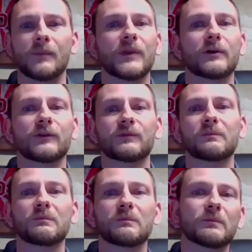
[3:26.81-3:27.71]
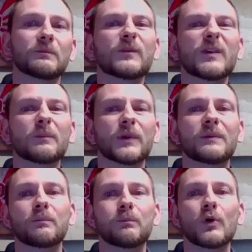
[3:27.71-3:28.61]
there's simply
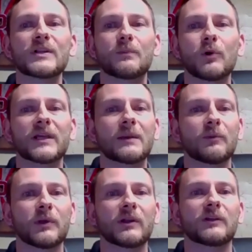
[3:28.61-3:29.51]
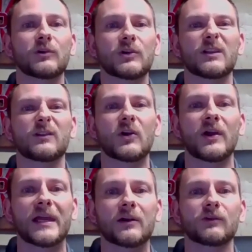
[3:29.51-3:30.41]
point-to-point capabilities, or you can install
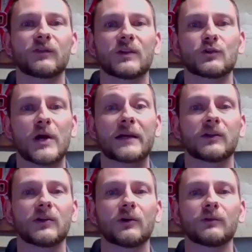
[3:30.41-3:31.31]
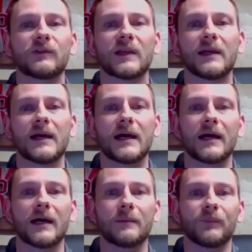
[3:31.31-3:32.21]
anchors to track the nodes.
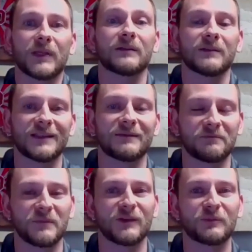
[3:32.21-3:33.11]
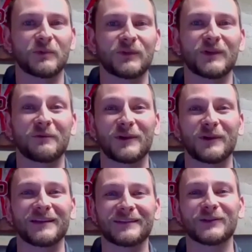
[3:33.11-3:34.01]
In this specific
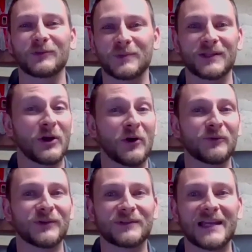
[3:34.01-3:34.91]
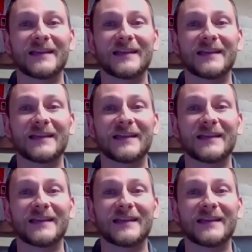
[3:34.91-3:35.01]
instance would be the COVID.